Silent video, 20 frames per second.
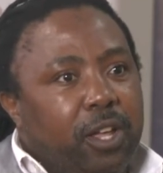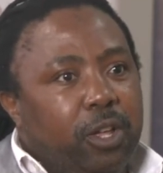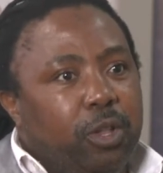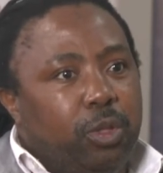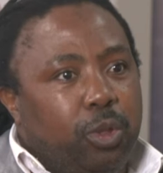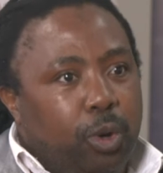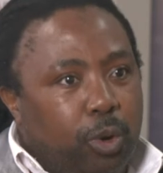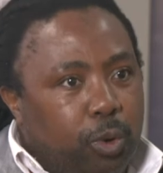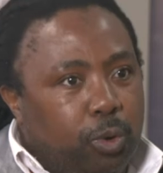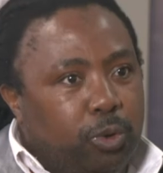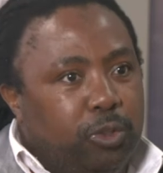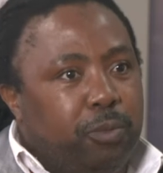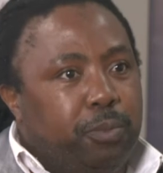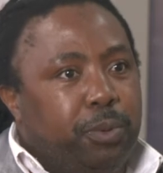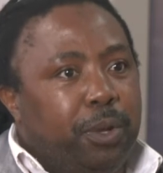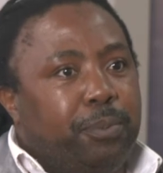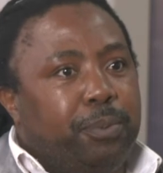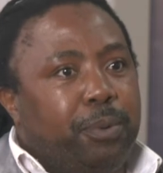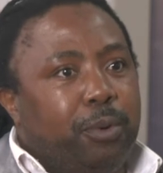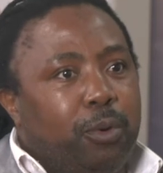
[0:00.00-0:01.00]
those
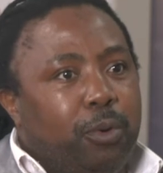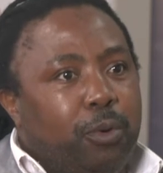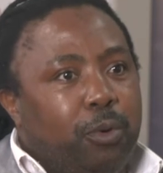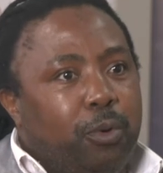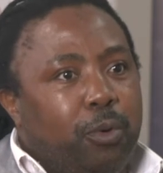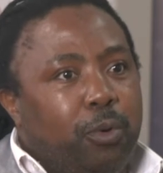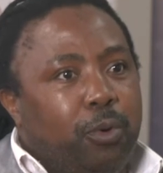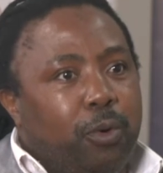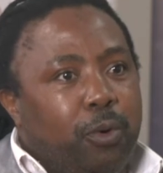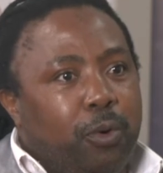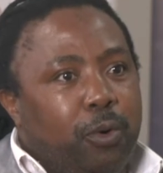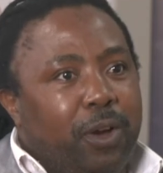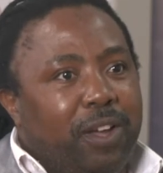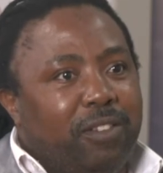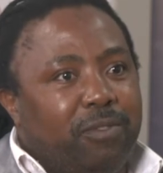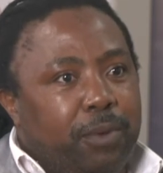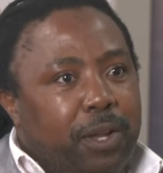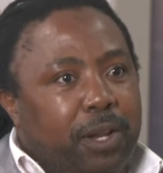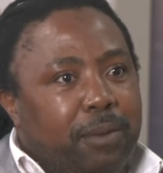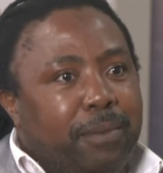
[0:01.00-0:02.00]
people who
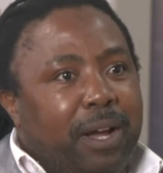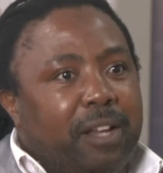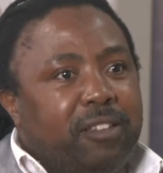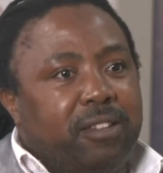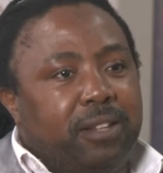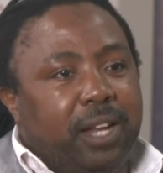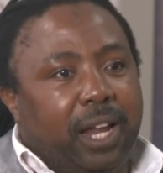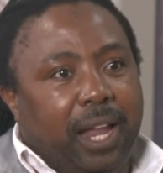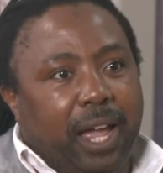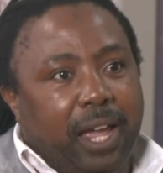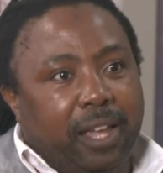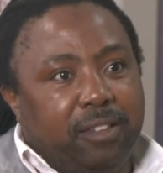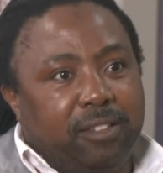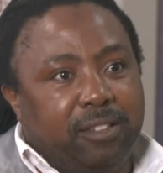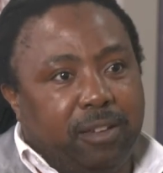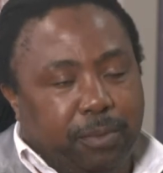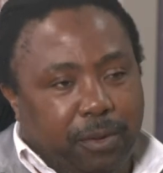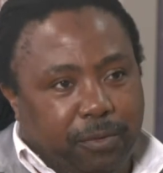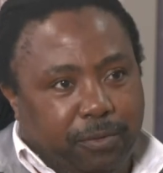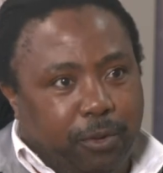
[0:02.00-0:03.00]
have been
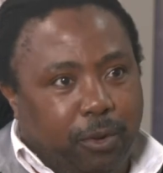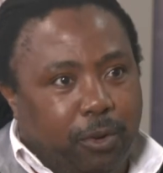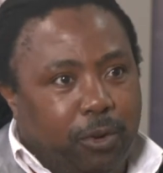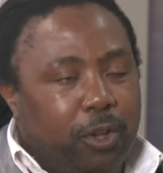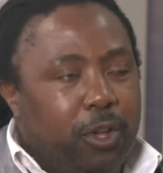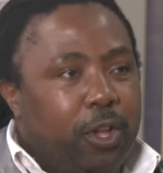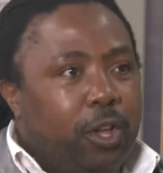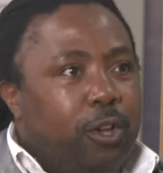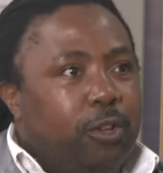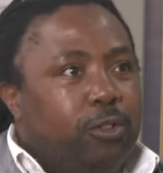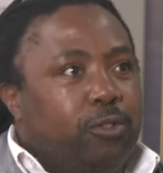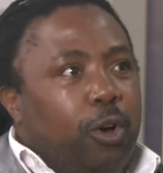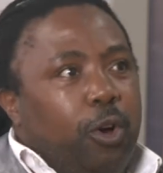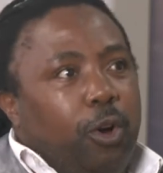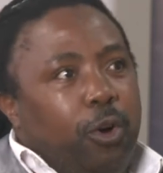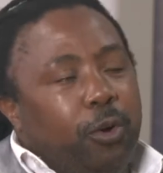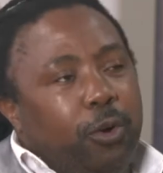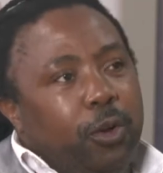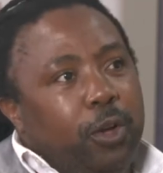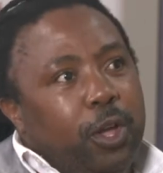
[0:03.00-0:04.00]
marginalized before.
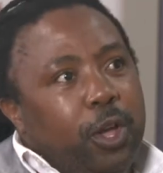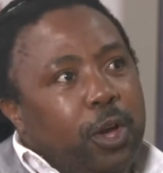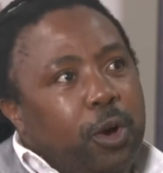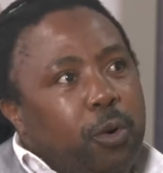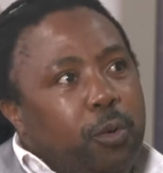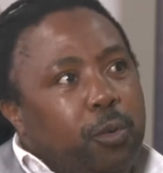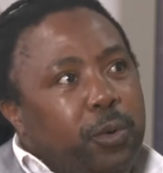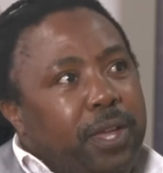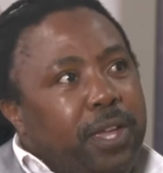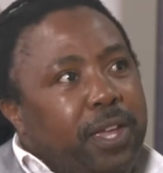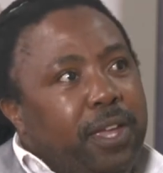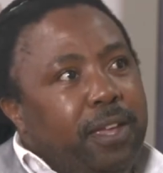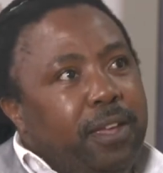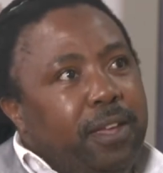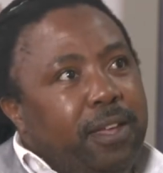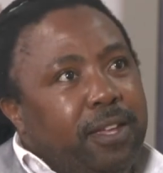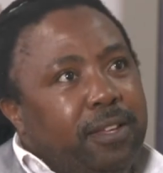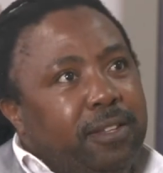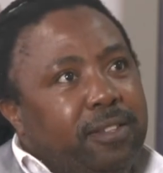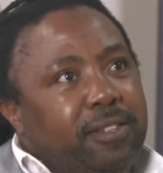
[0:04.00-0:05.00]
So
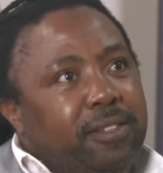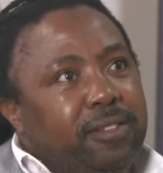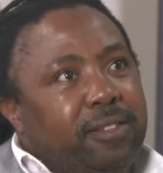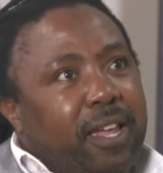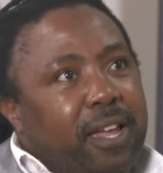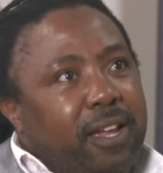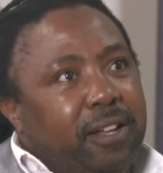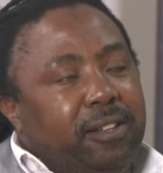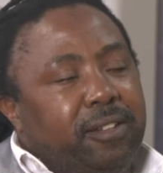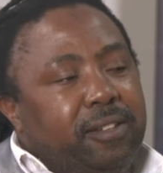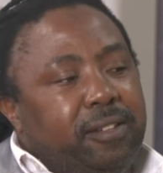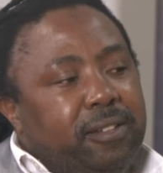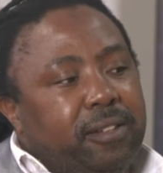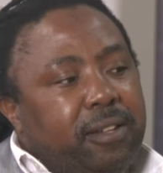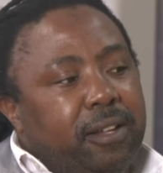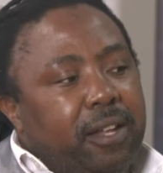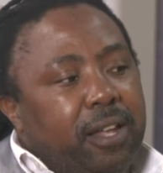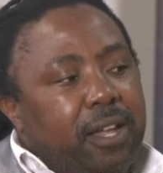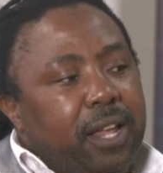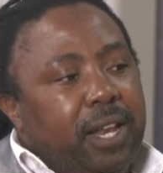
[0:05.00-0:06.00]
we said,
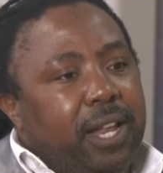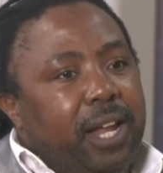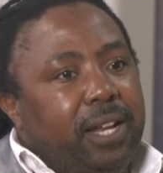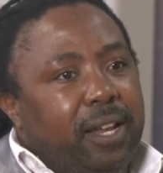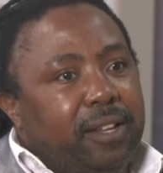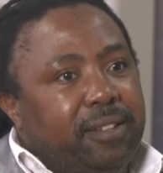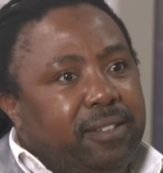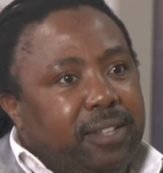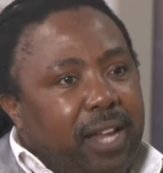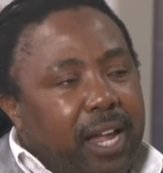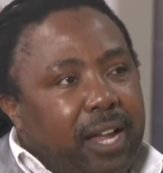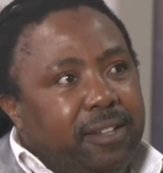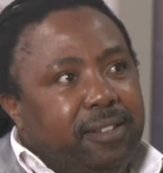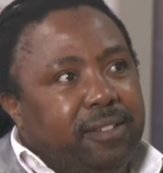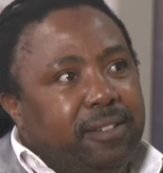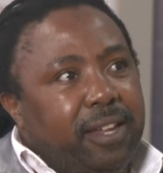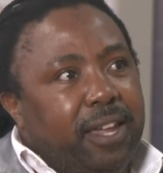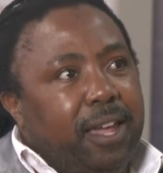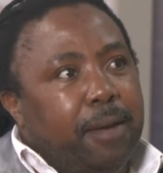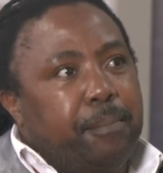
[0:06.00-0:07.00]
let us
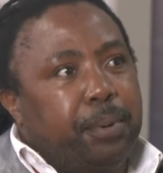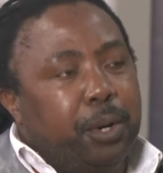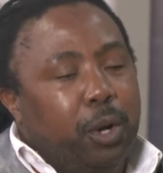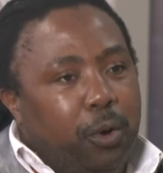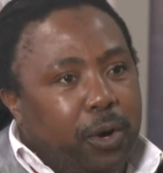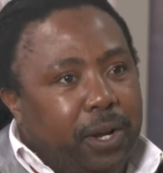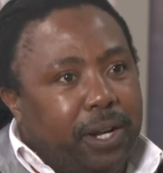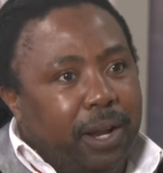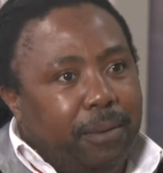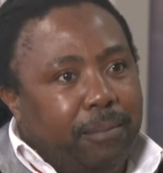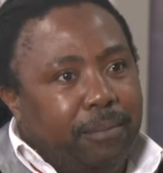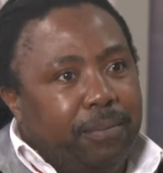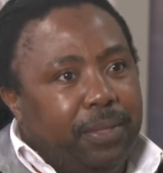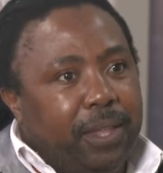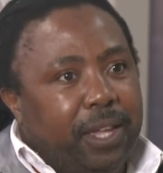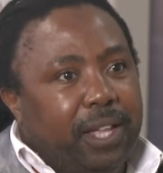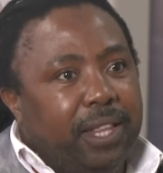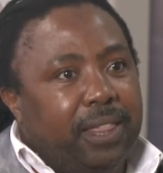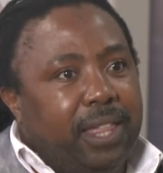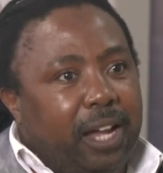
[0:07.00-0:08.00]
start a program
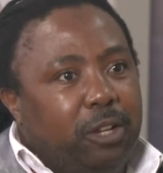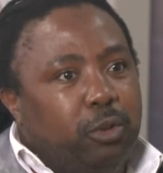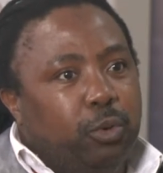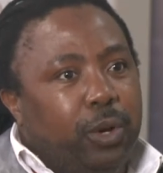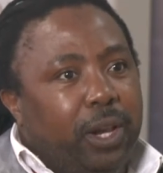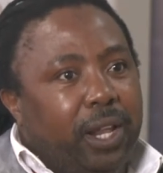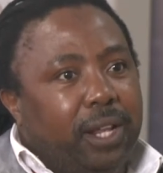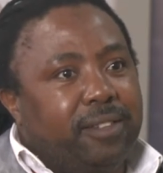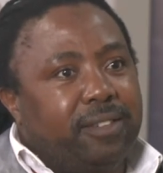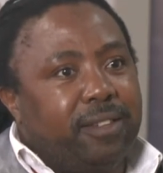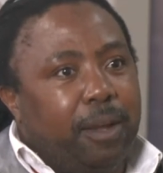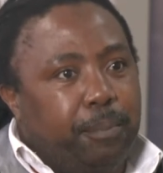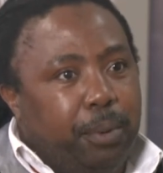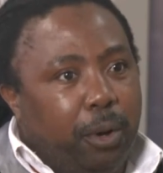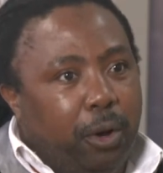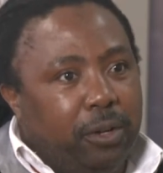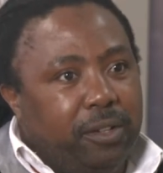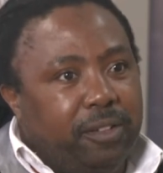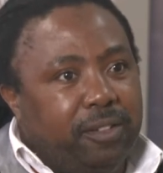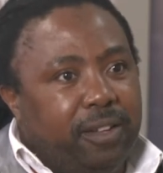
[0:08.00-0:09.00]
that will
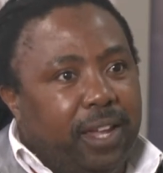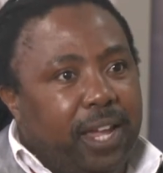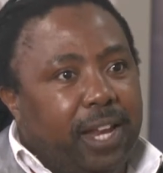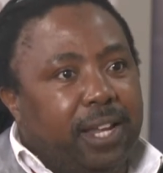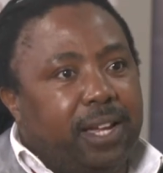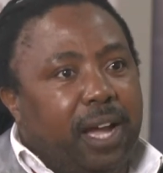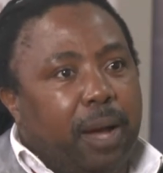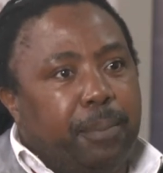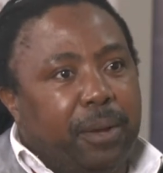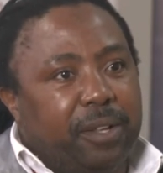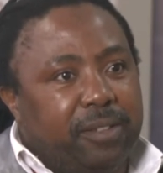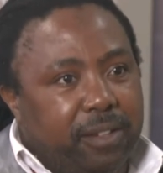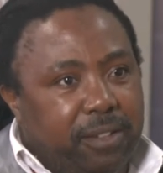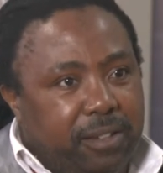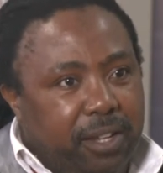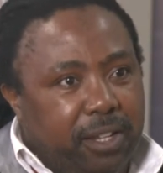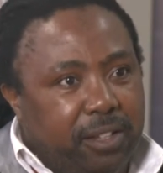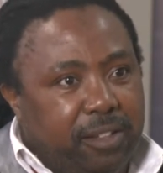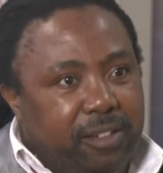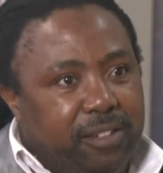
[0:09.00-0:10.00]
support and
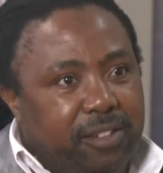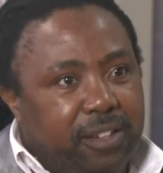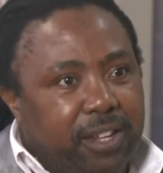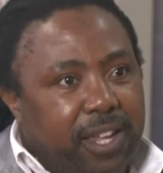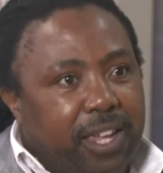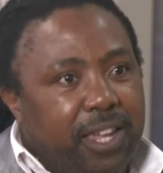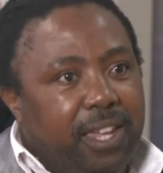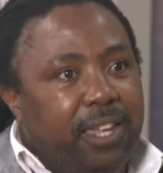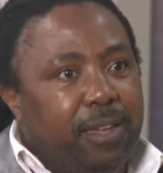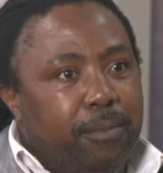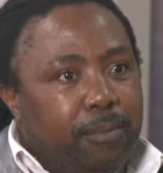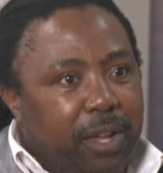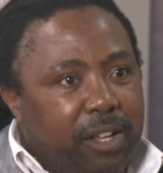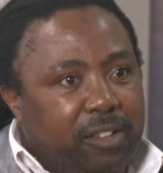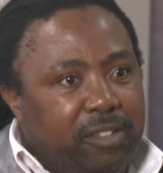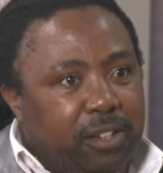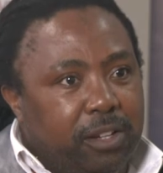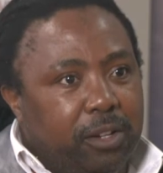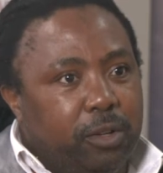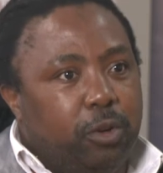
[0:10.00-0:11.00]
capacitate
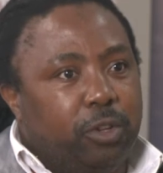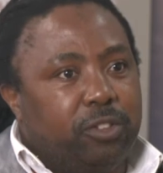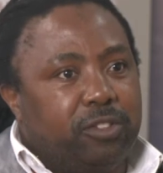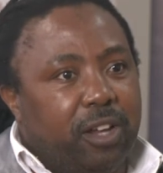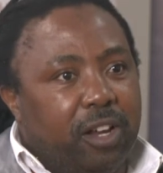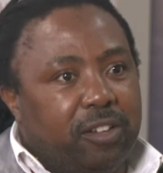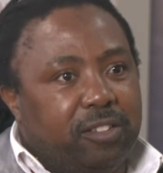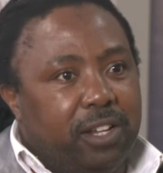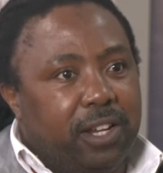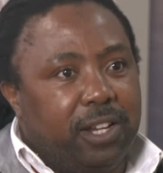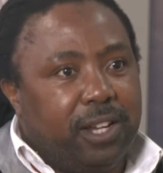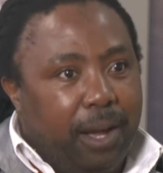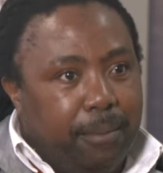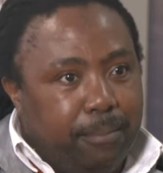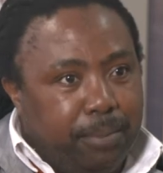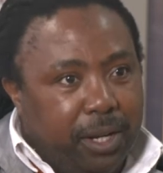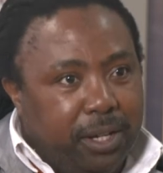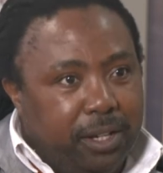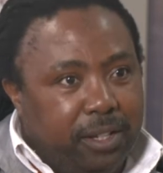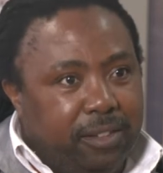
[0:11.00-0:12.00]
emerging construction
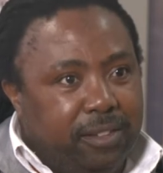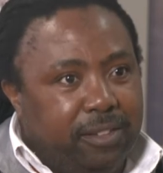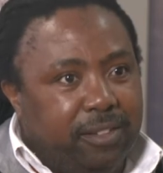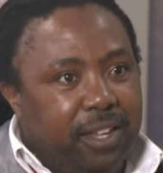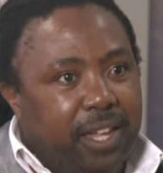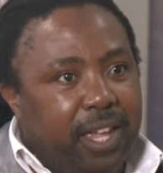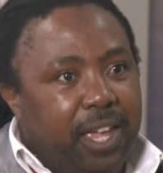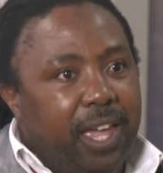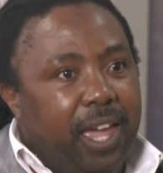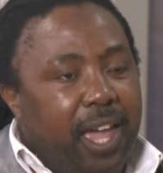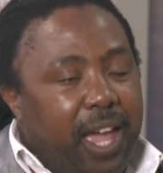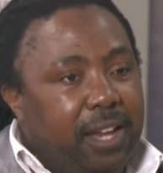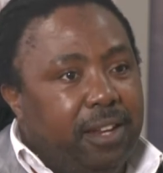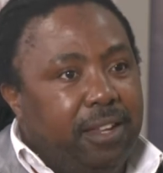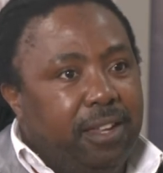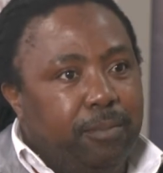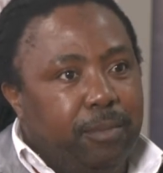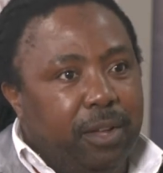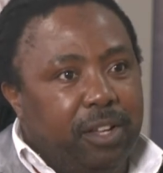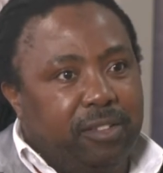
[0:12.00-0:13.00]
companies and
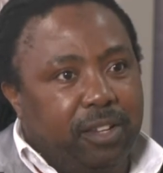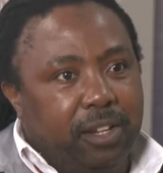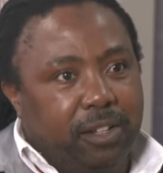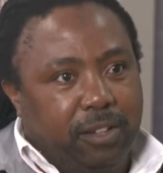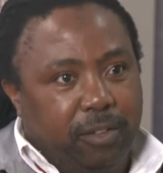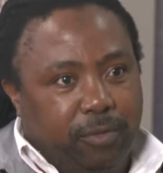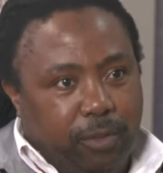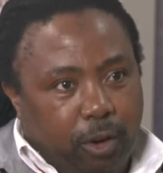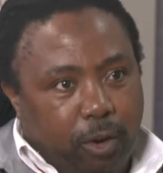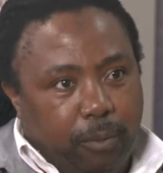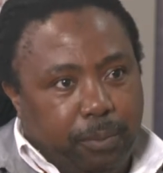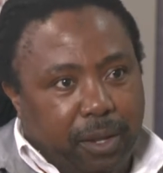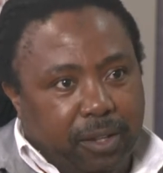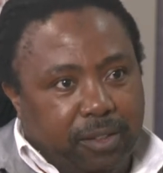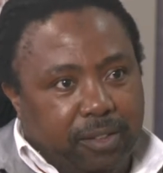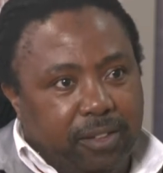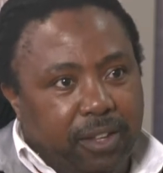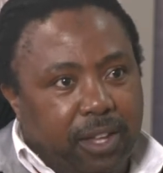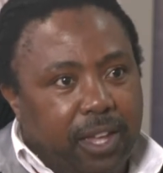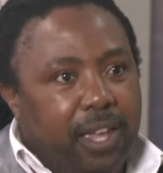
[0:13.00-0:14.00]
emerging
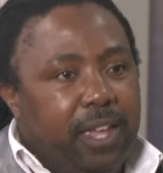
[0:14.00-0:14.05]
developers.